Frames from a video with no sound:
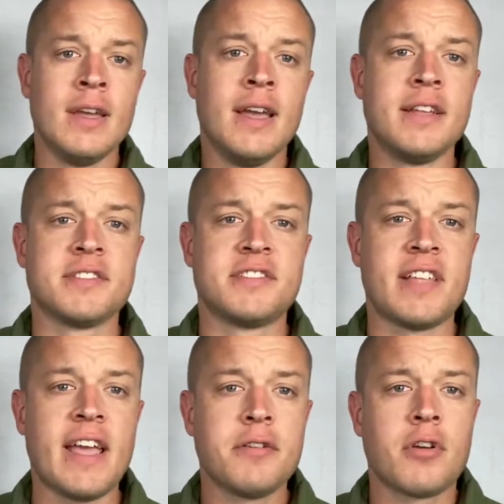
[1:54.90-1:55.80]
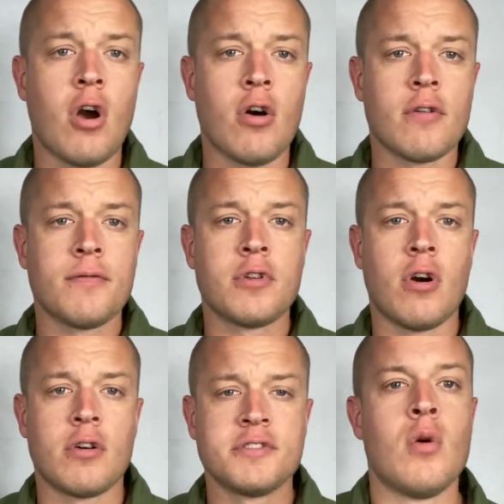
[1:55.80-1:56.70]
It's a standard collar for
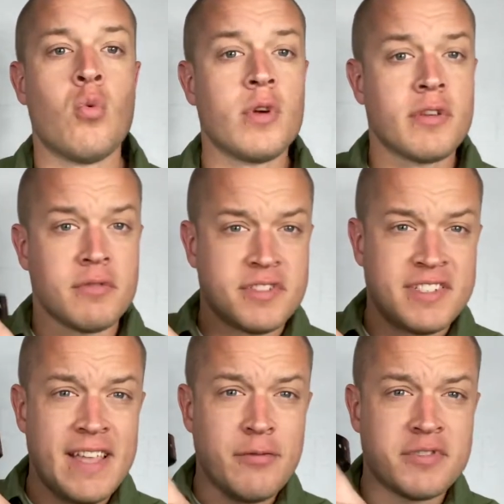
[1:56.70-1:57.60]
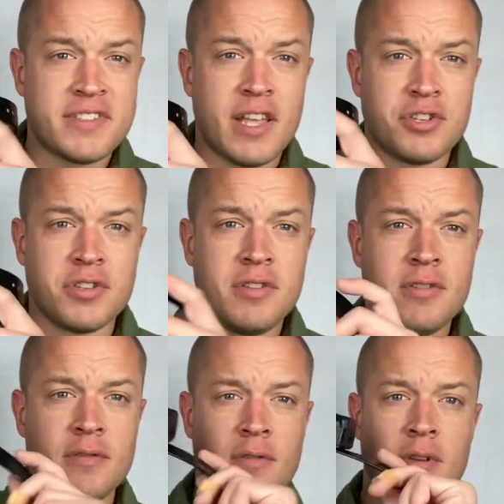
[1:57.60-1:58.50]
dogs with a receiver station
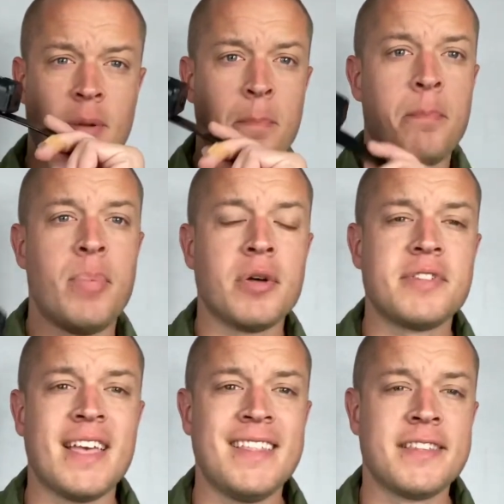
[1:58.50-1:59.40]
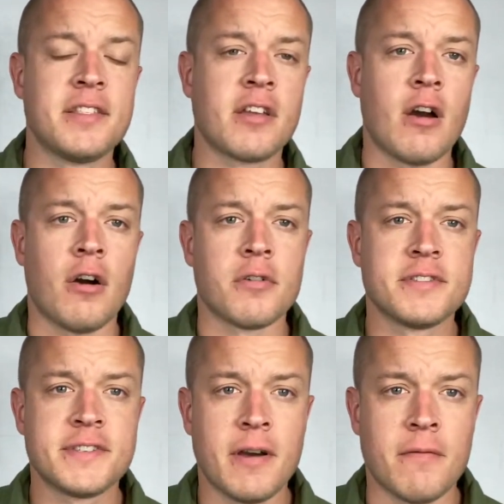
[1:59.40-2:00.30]
built into the collar
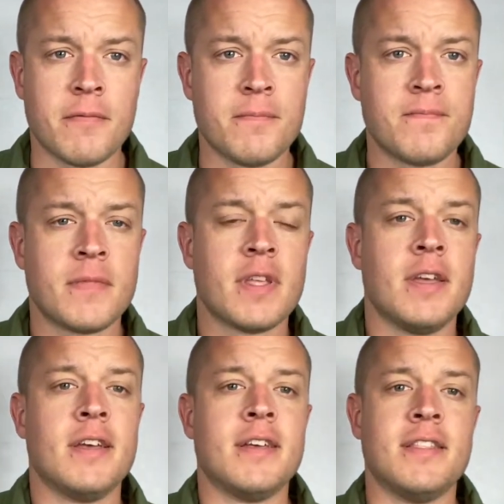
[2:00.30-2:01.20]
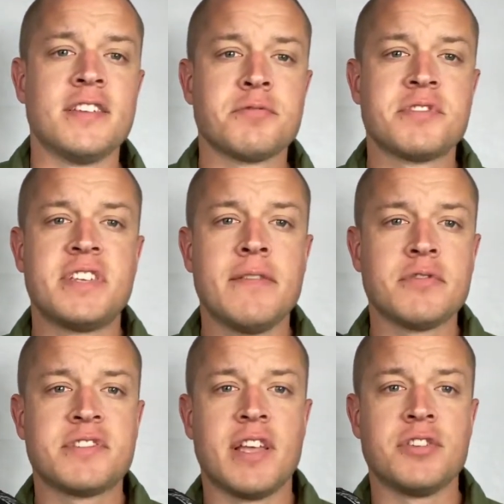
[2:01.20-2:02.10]
itself. This receiver
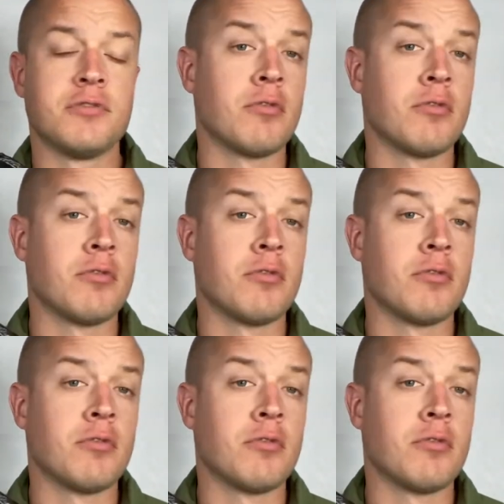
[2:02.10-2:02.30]
station or